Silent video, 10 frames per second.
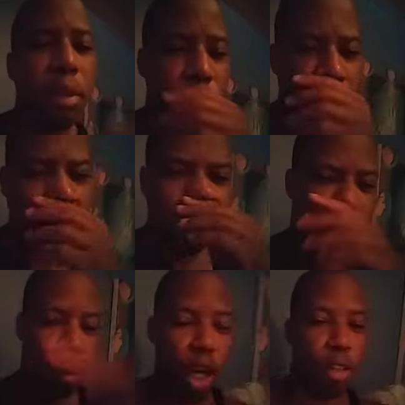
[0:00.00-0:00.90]
you know,
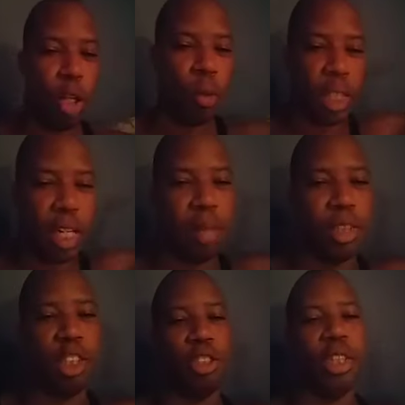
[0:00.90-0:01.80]
we all know when it comes
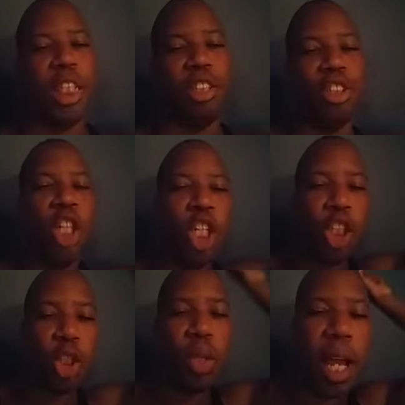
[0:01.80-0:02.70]
to trees,
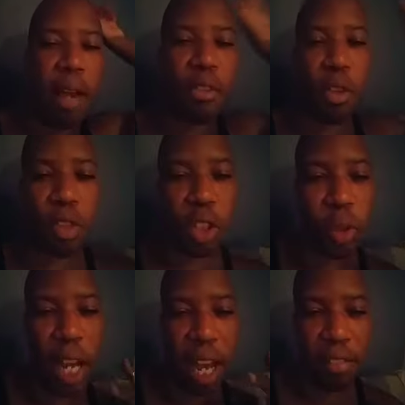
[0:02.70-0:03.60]
you have
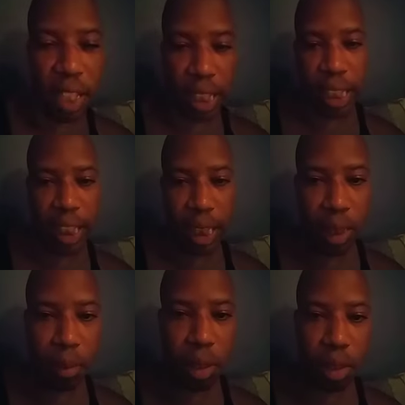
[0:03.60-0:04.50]
you have
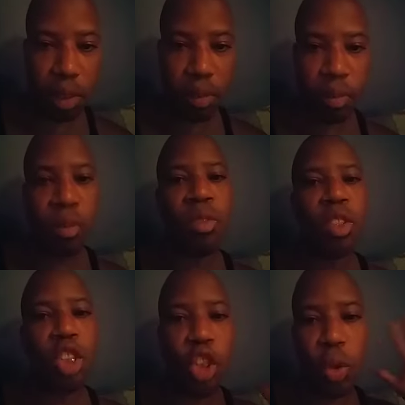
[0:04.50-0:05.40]
leaves,
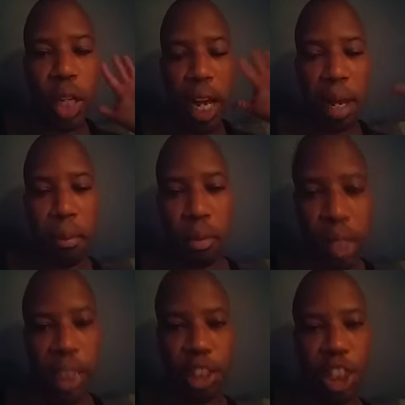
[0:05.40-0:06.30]
you have
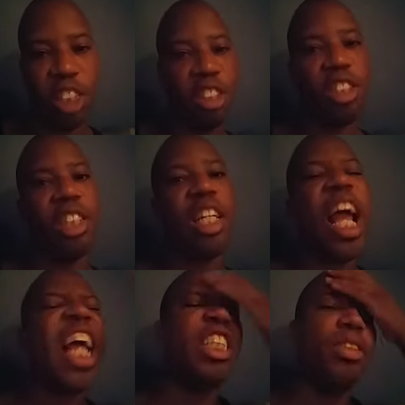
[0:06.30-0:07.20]
branches,
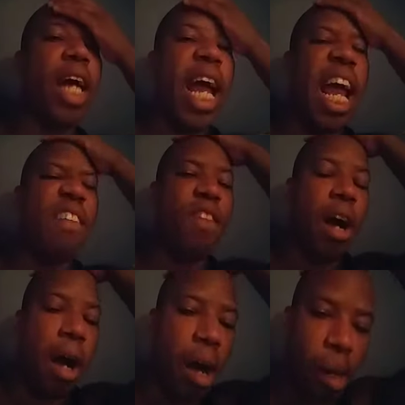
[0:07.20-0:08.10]
and you have
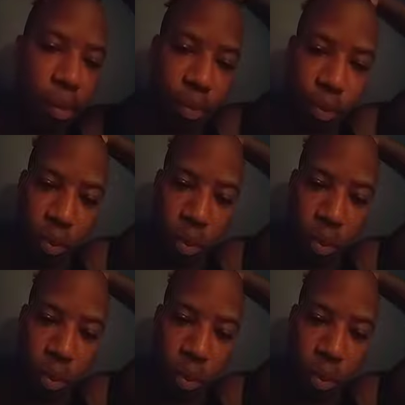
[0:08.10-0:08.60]
um,